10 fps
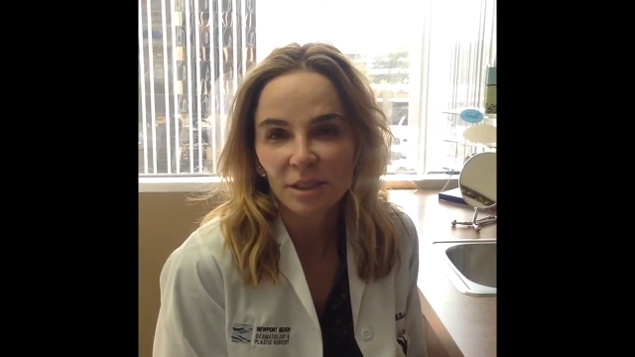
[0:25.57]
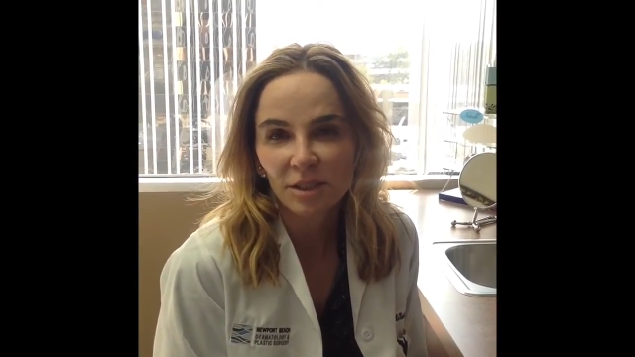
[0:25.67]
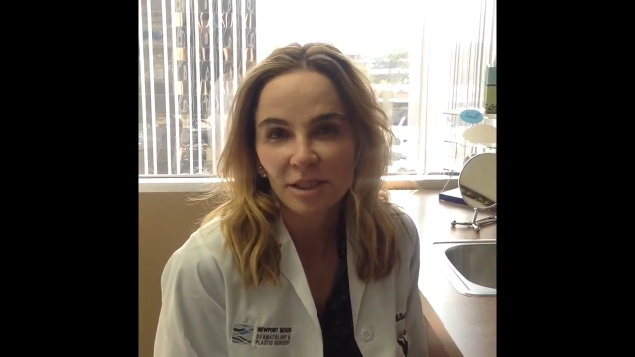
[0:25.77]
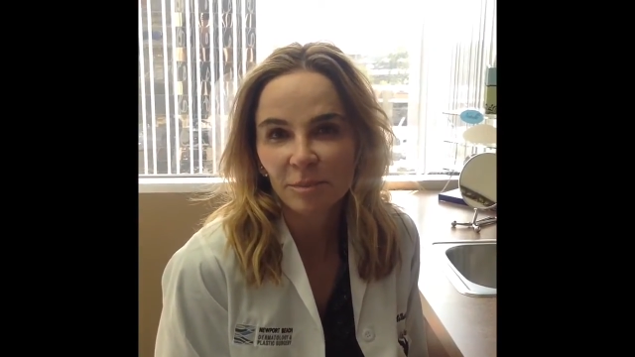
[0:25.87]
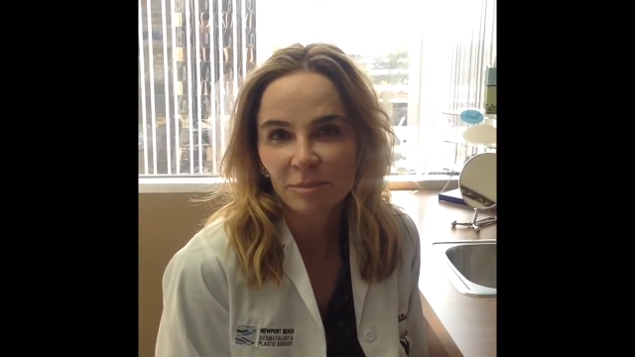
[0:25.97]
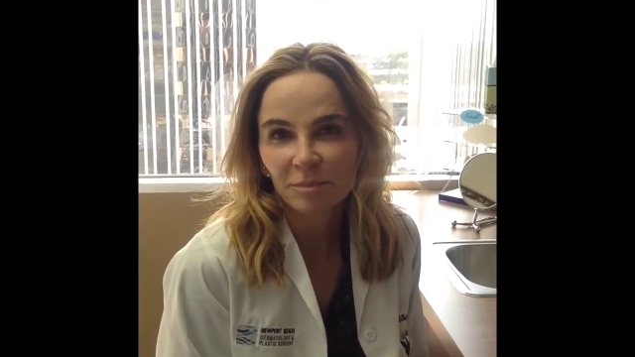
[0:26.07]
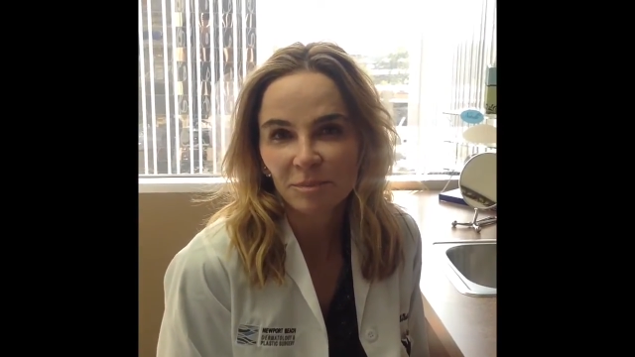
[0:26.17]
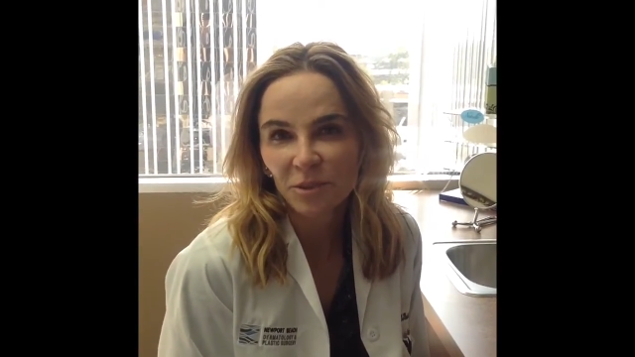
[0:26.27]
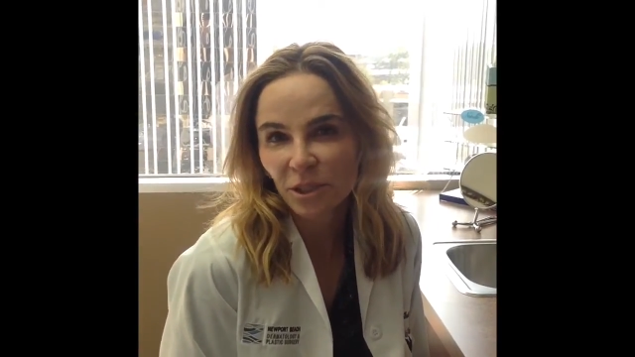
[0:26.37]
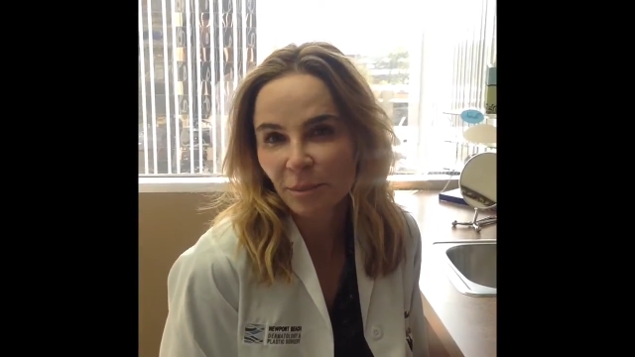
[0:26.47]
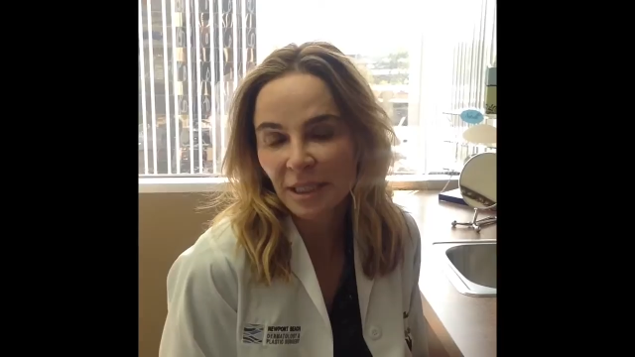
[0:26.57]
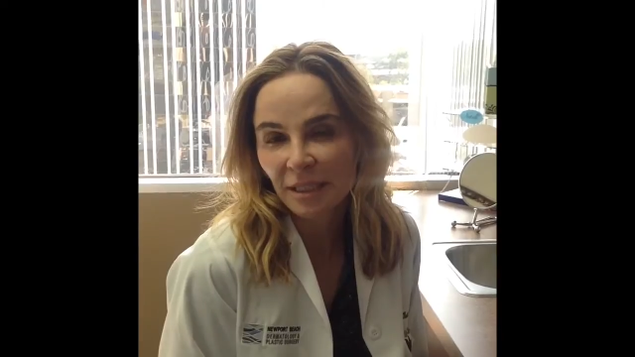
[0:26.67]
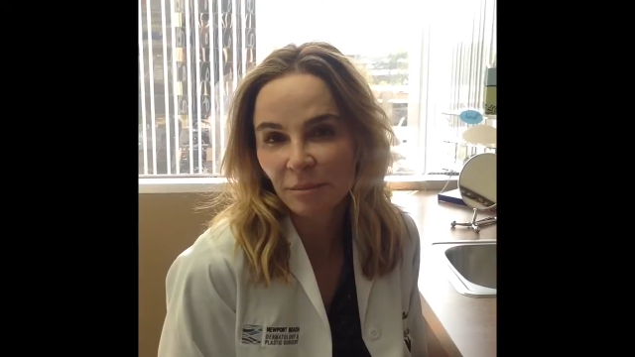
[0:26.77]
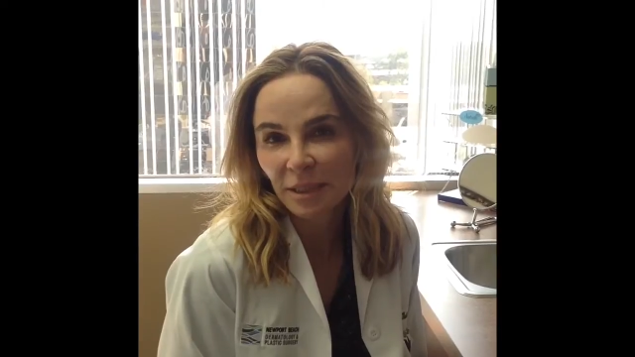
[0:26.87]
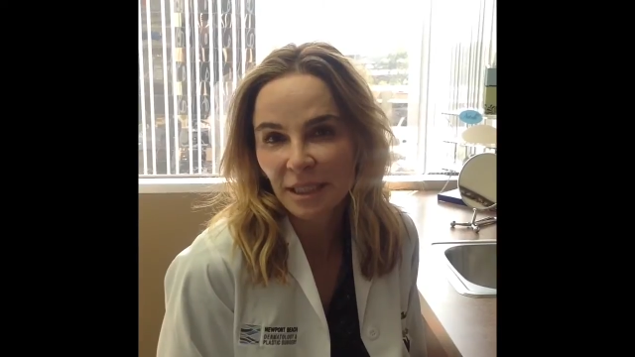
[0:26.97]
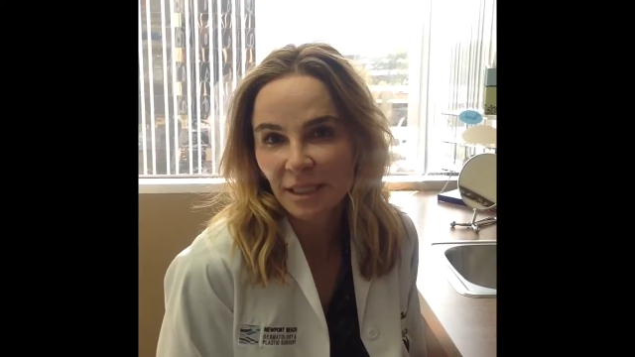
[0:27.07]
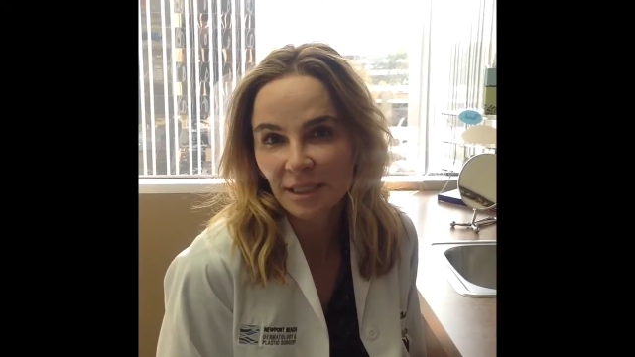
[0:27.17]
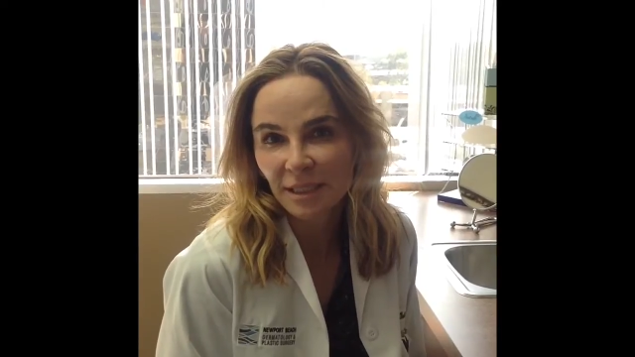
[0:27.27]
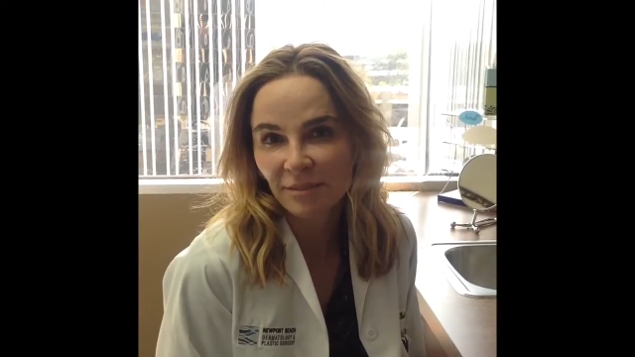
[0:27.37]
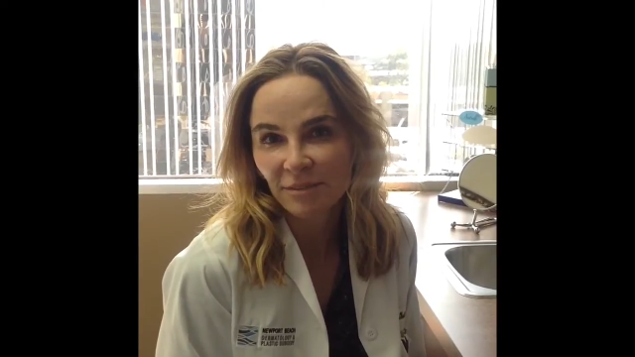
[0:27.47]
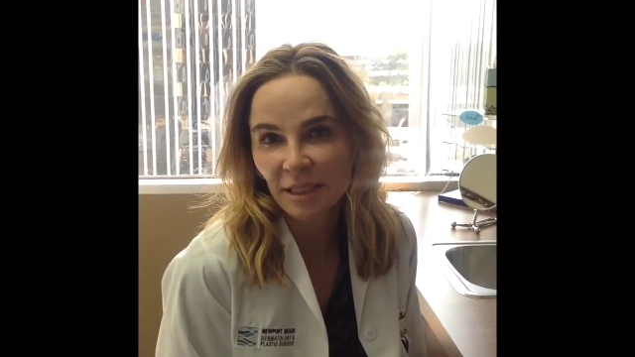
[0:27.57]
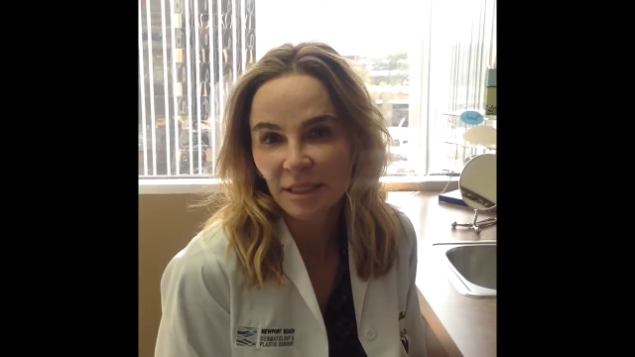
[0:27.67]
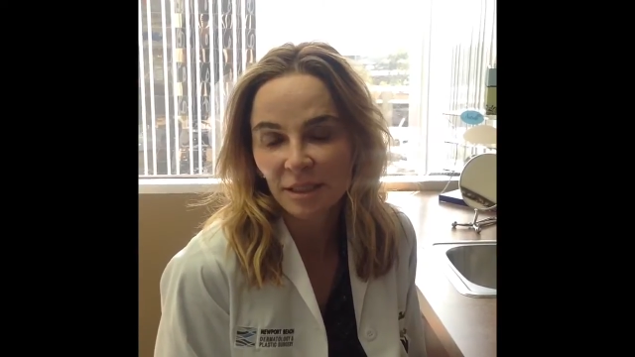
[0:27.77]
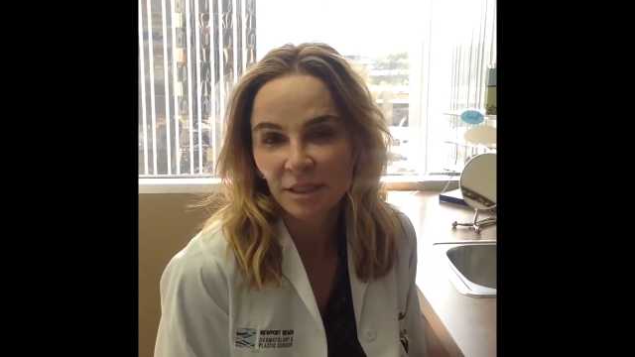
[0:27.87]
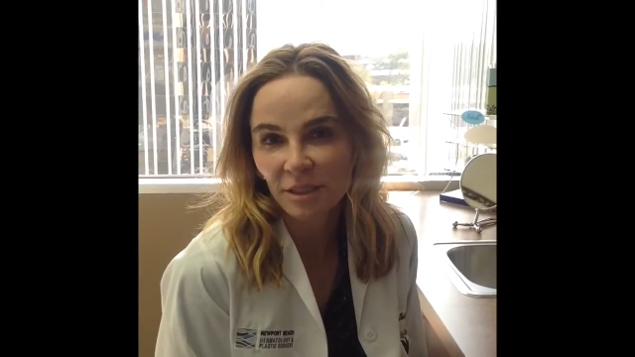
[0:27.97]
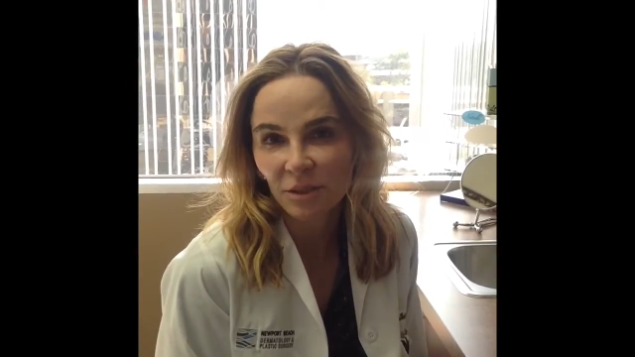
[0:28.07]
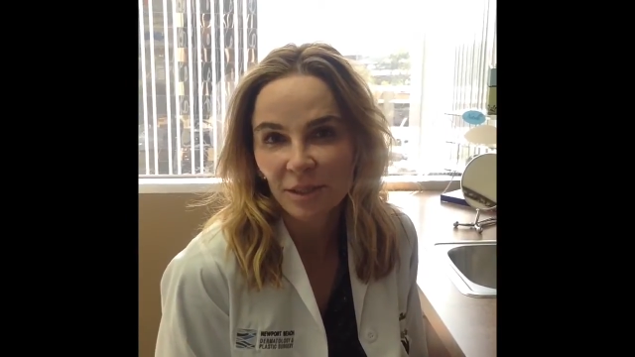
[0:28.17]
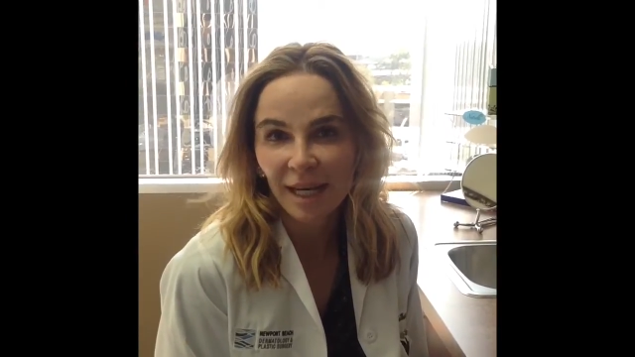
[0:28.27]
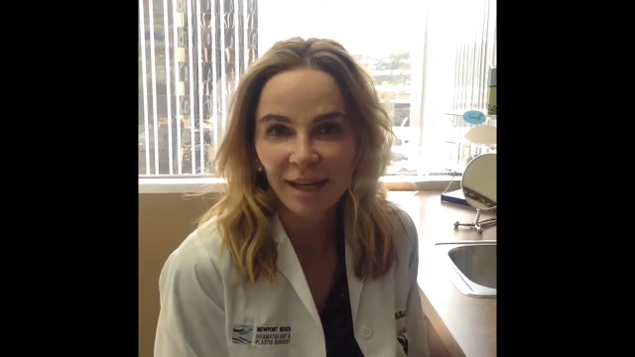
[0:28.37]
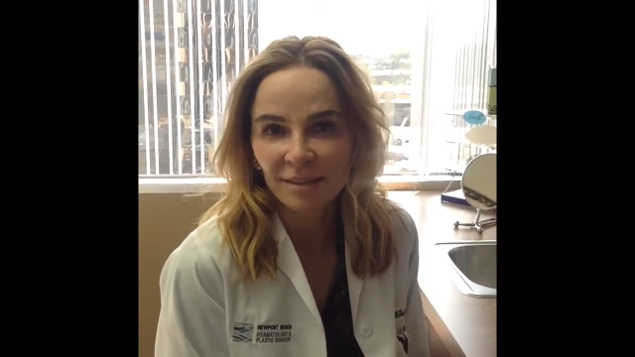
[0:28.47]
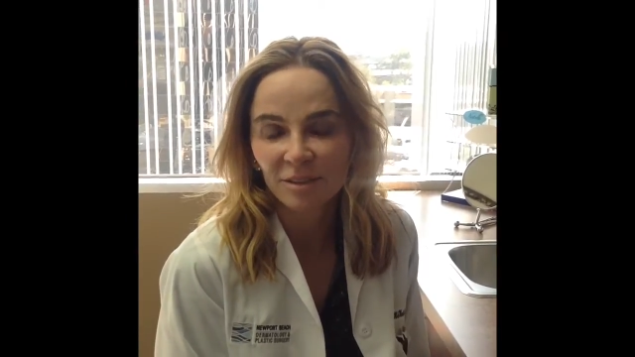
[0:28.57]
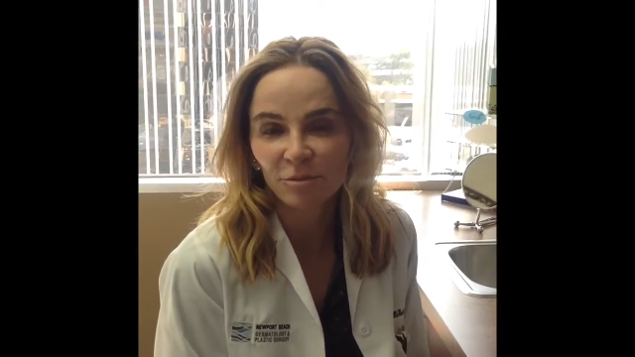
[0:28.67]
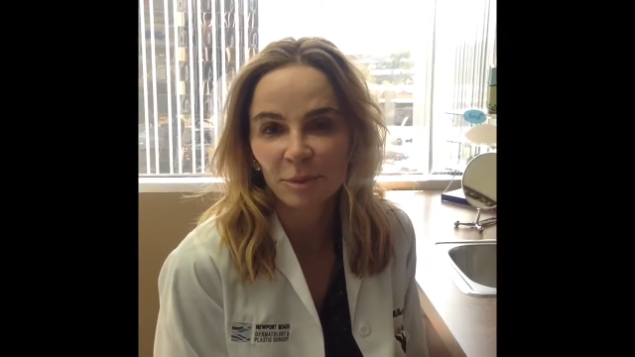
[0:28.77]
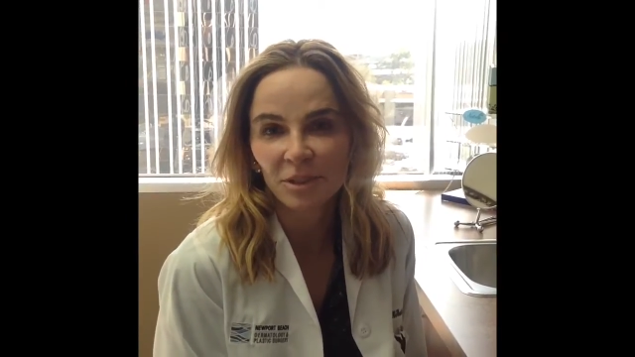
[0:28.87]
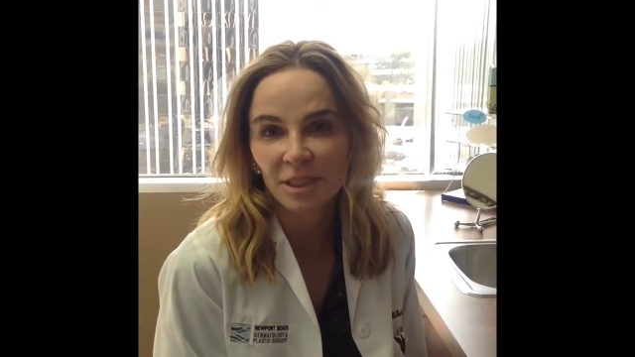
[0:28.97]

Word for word: So this treatment can be easily fit into active